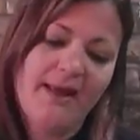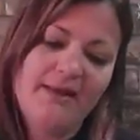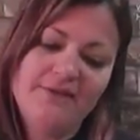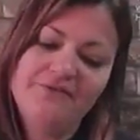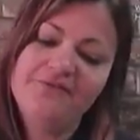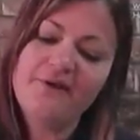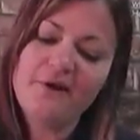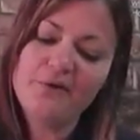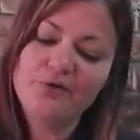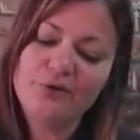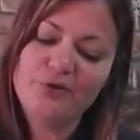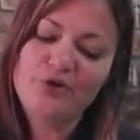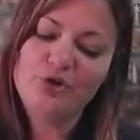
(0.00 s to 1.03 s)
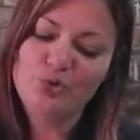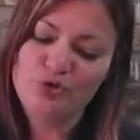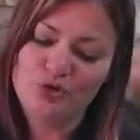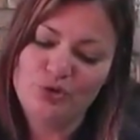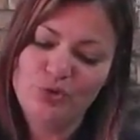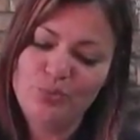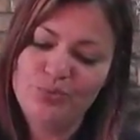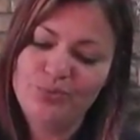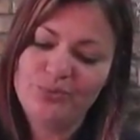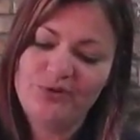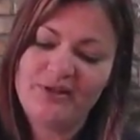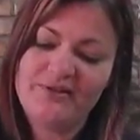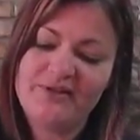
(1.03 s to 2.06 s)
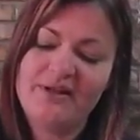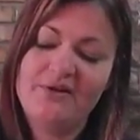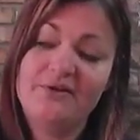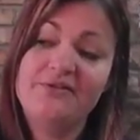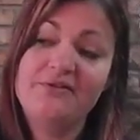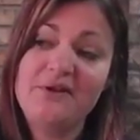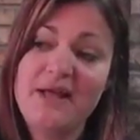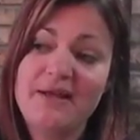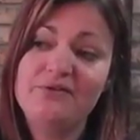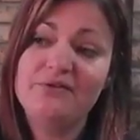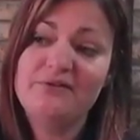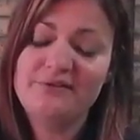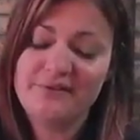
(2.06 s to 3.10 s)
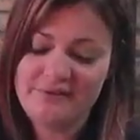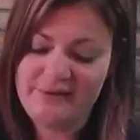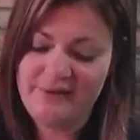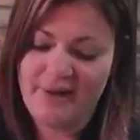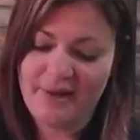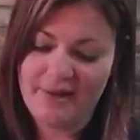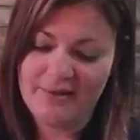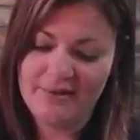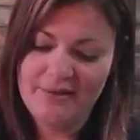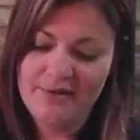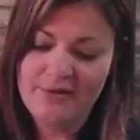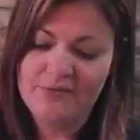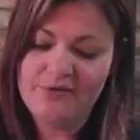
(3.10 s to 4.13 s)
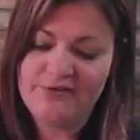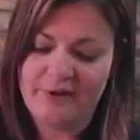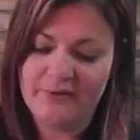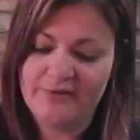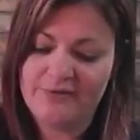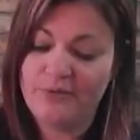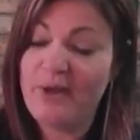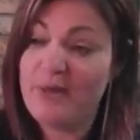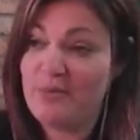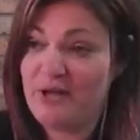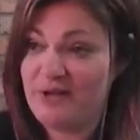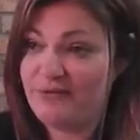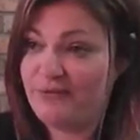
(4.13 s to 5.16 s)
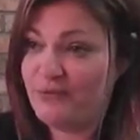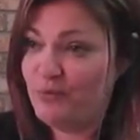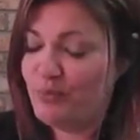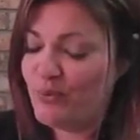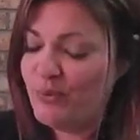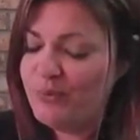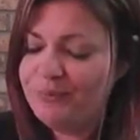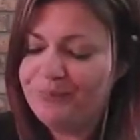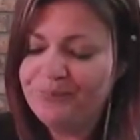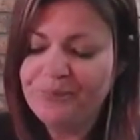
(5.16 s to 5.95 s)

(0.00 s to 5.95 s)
and I found on YouTube that there are 339 results for M&S Food Hall.